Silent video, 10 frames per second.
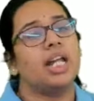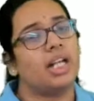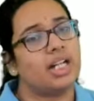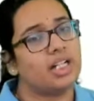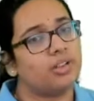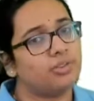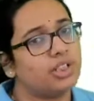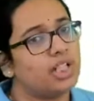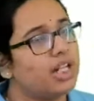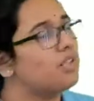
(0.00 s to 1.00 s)
And after
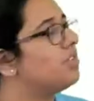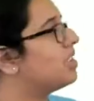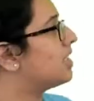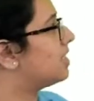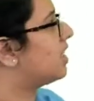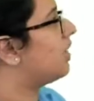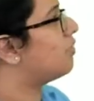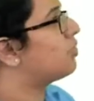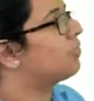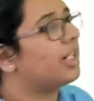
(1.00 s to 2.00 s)
that, we just have
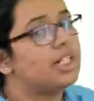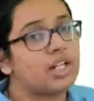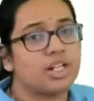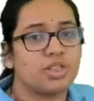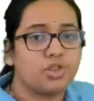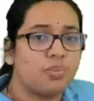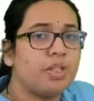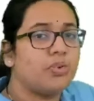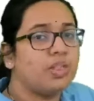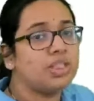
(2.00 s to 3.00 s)
to find the ratio
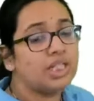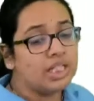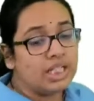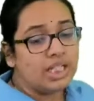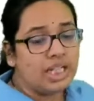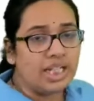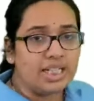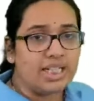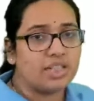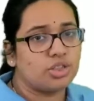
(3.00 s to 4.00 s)
between
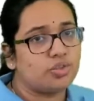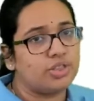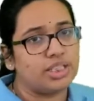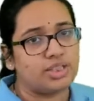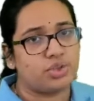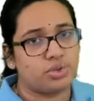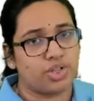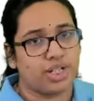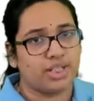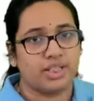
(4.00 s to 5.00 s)
areas of these two
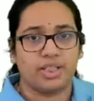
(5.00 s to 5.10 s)
triangles.